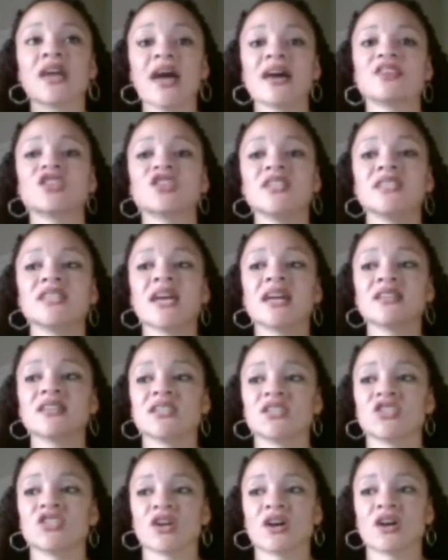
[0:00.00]
to Jon,
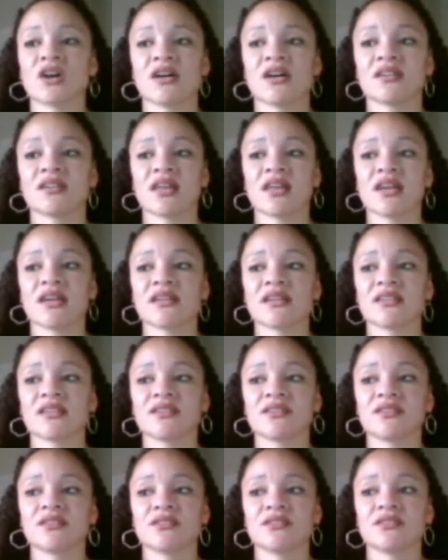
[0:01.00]
like,
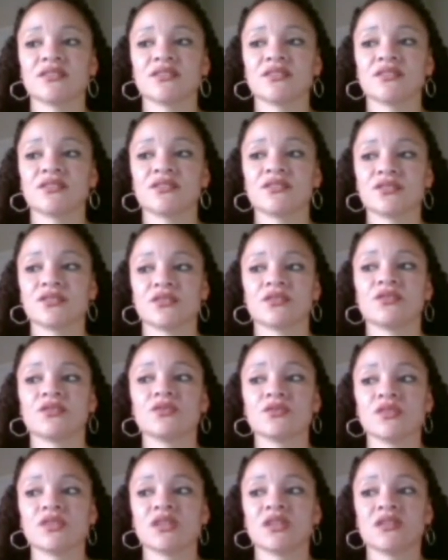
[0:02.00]
you think they're going to let
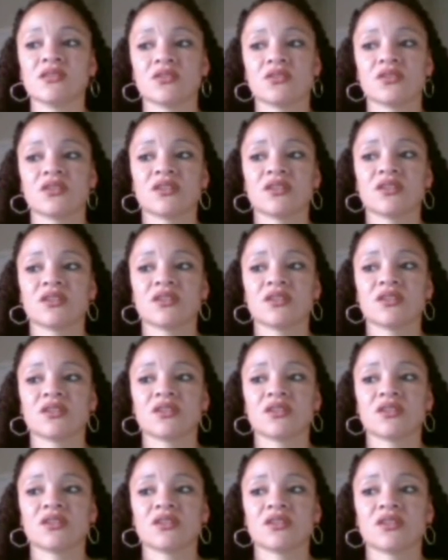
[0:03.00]
us through without
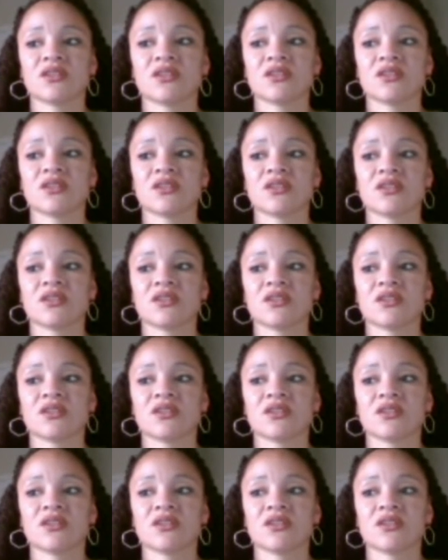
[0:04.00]
you?